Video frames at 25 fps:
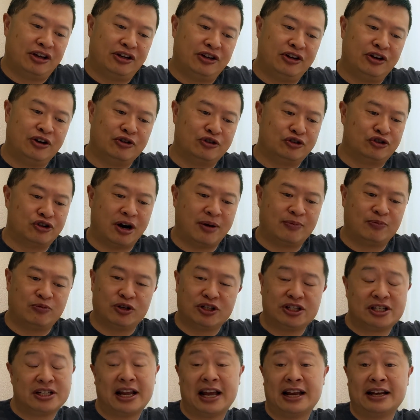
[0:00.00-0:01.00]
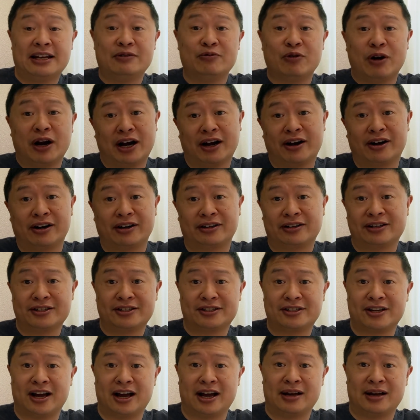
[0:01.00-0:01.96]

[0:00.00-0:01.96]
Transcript: You know, Trump wasn't anywhere at this